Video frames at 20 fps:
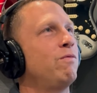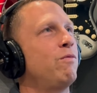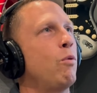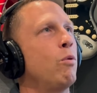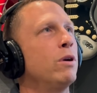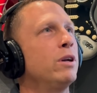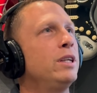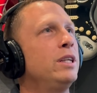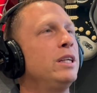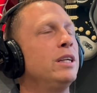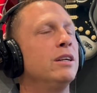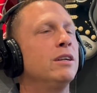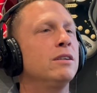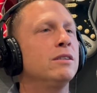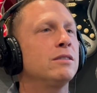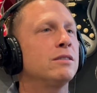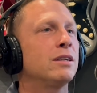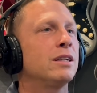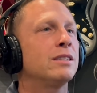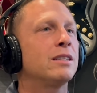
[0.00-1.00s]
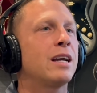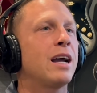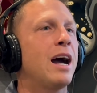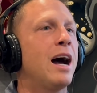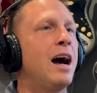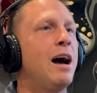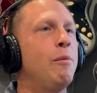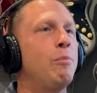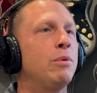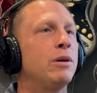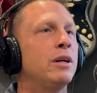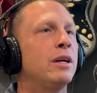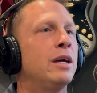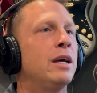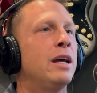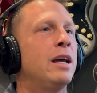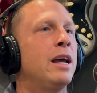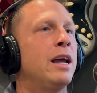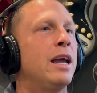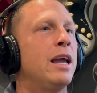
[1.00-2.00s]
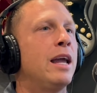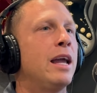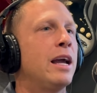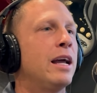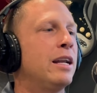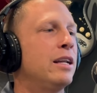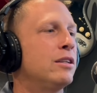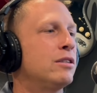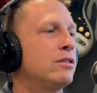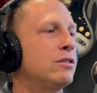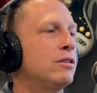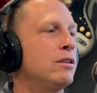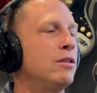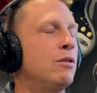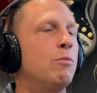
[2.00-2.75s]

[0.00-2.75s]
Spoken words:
40 years as a cop, and is